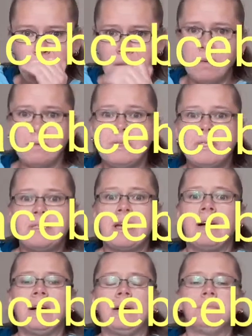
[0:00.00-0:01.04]
It was
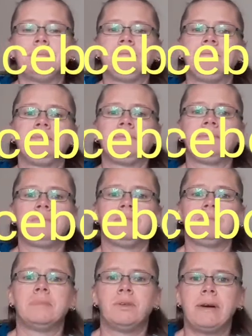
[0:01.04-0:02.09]

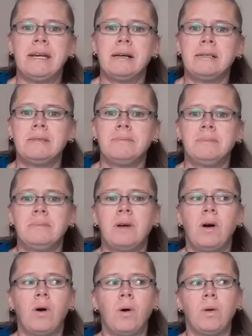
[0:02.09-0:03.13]
Maria
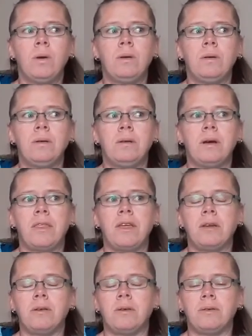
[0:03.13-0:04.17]
on, I
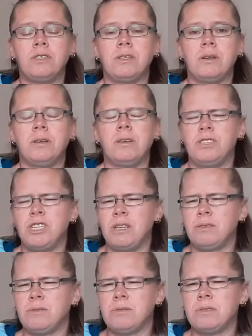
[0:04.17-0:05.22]
think her
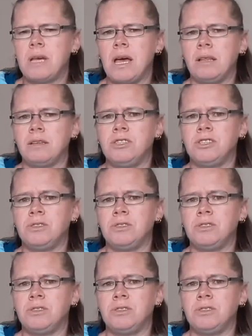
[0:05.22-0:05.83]
channel's Ali